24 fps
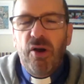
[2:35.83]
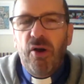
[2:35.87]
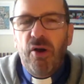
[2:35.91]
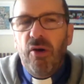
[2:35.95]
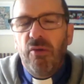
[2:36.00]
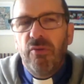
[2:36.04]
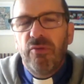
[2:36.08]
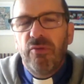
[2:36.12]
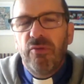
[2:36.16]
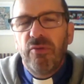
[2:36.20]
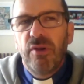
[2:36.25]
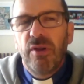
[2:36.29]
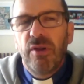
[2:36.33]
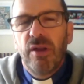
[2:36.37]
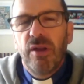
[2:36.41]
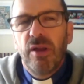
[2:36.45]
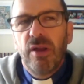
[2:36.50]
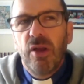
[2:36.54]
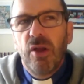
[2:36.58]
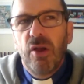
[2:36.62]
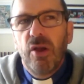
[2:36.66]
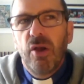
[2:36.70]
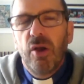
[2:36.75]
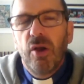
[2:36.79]
of
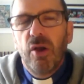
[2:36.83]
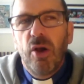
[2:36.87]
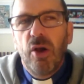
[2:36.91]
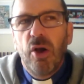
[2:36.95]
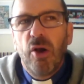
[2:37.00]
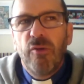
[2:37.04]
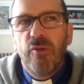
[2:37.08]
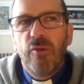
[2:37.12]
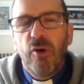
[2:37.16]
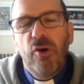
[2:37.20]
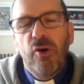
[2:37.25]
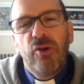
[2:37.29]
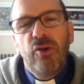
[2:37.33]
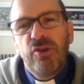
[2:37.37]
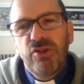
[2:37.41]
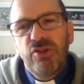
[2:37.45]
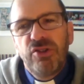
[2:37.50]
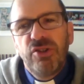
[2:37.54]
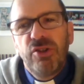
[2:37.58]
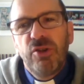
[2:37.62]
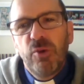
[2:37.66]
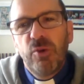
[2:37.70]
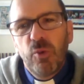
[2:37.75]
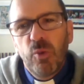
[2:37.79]

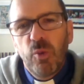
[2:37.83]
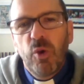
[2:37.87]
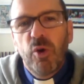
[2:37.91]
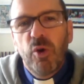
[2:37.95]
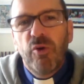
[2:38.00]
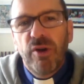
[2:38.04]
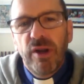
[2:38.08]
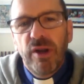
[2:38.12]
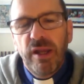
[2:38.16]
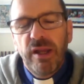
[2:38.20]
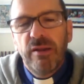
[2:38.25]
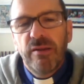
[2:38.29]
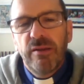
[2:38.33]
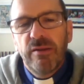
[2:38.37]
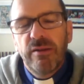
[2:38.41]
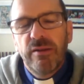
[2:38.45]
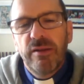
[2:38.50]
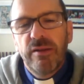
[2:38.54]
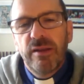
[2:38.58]
undue worry.